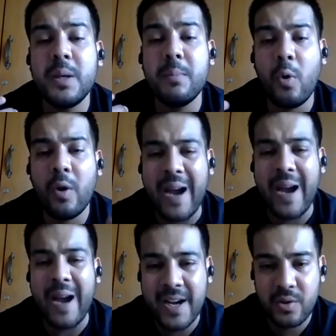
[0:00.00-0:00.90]
to be more
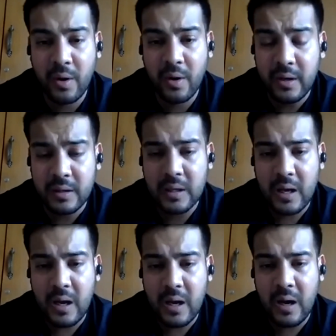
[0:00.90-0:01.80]
hands-on,
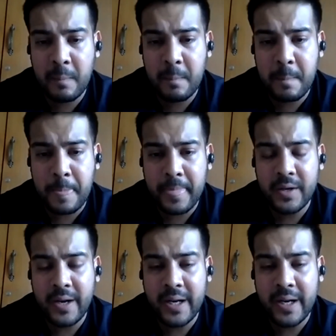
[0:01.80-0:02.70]

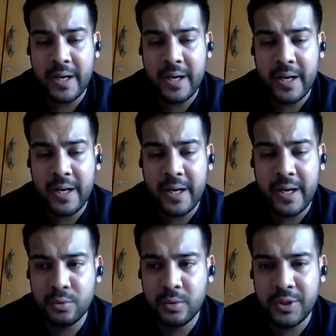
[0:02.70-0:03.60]
right?
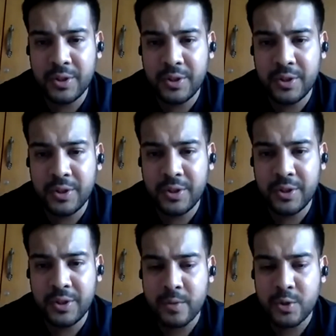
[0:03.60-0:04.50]
To
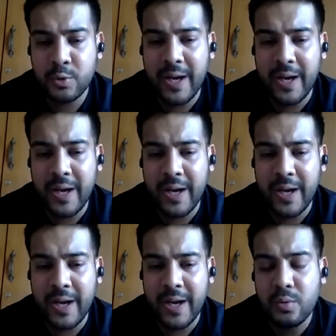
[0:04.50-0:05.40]
get
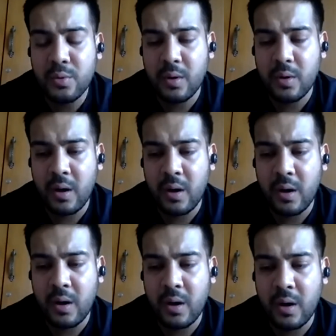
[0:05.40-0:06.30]
into
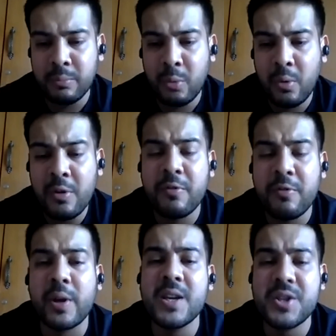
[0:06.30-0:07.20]
more
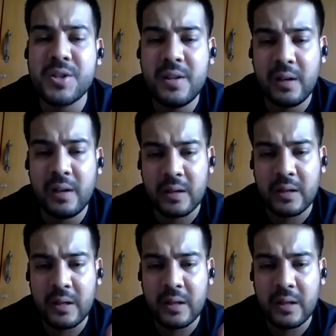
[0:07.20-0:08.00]
vocational